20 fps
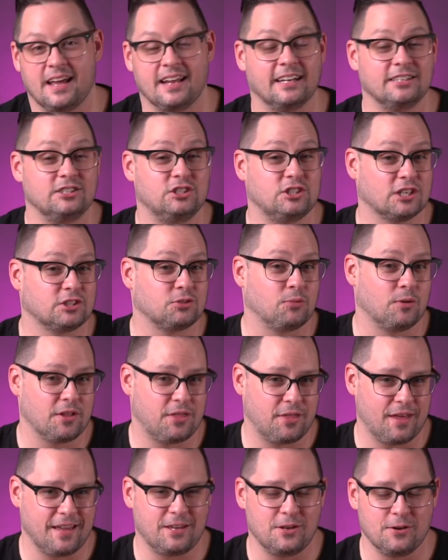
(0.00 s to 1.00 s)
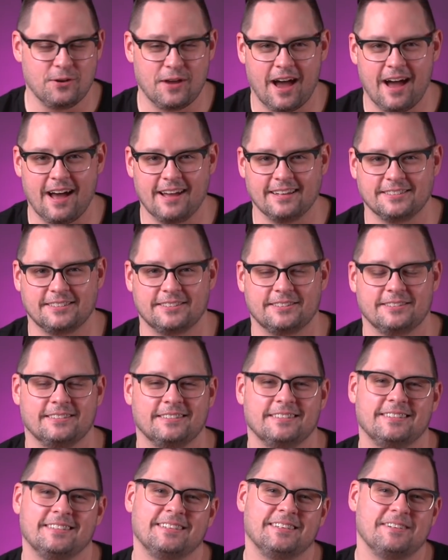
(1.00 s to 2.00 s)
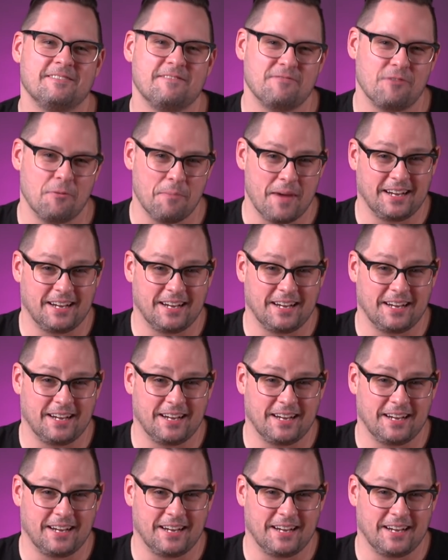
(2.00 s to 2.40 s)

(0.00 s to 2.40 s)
And I just want to thank you guys for